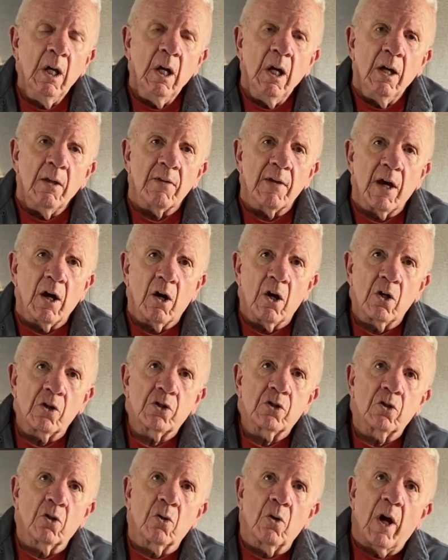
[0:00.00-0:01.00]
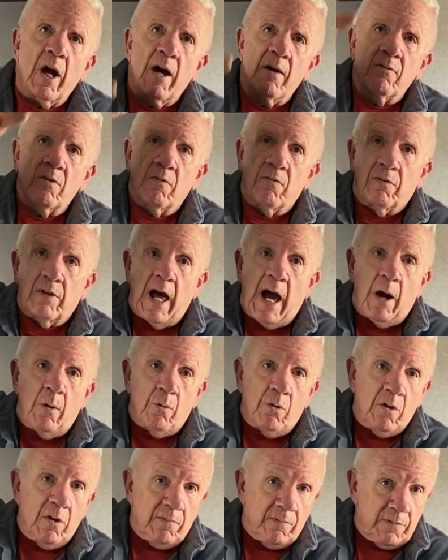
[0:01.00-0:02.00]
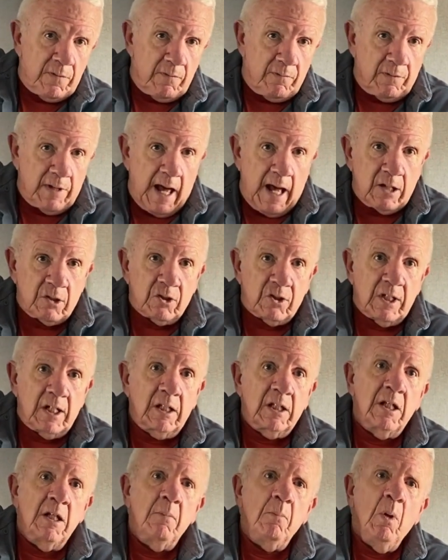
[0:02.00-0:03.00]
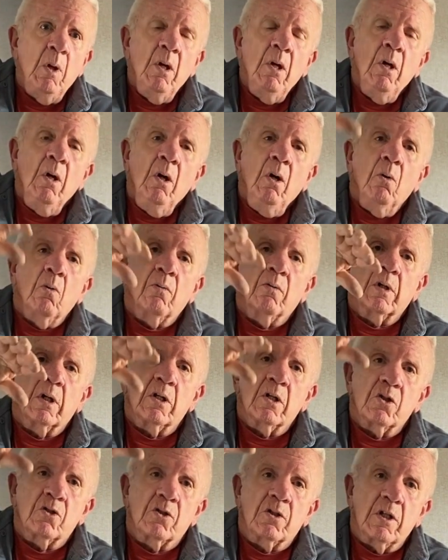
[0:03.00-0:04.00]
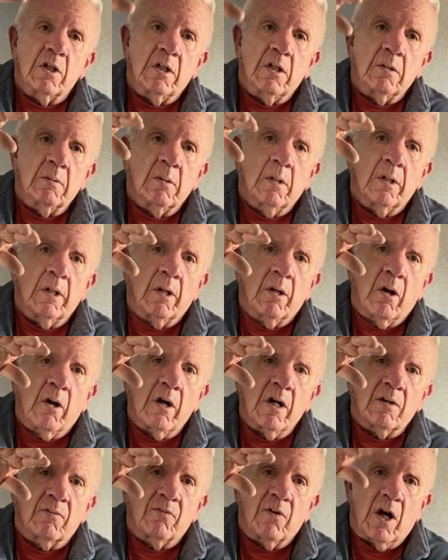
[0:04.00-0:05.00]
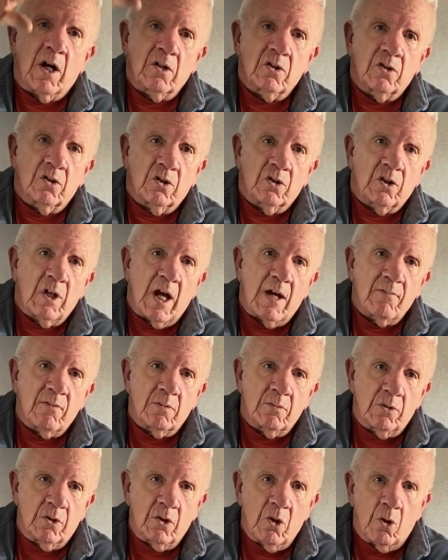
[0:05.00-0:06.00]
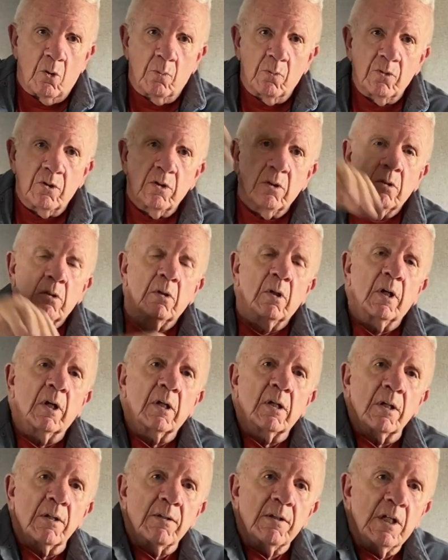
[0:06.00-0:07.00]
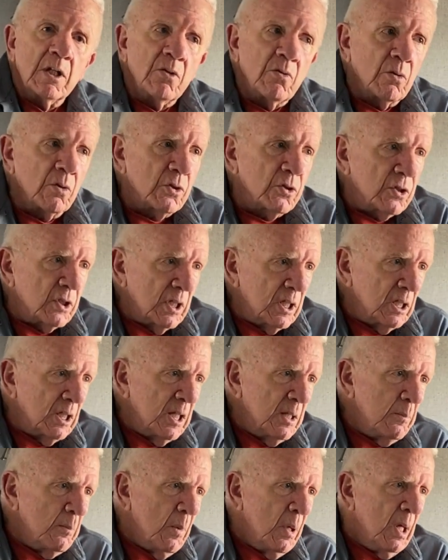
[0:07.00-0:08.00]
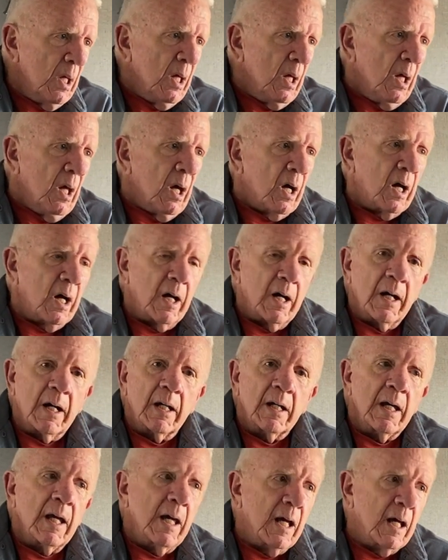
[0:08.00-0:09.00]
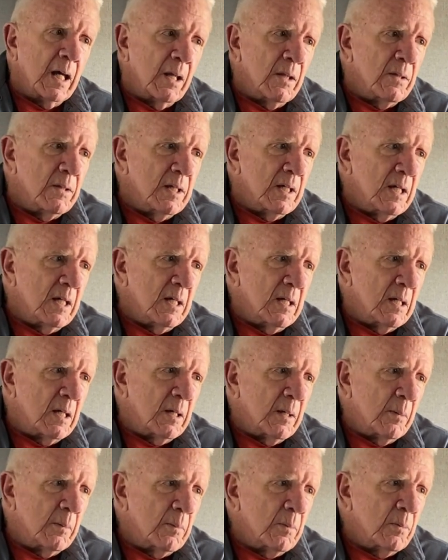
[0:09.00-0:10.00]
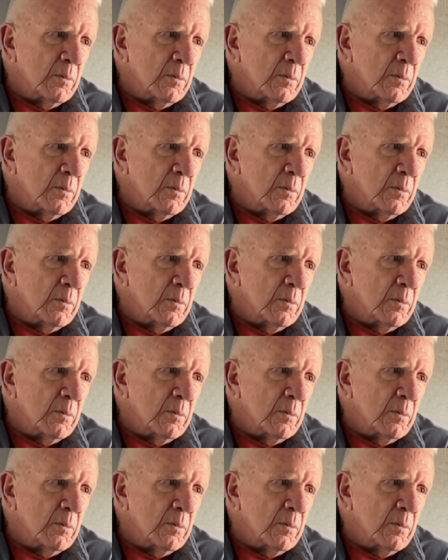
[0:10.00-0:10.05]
They also have a flat roof and flat ceiling, whereas the Arctic Foxes have a domed cathedral ceiling. And the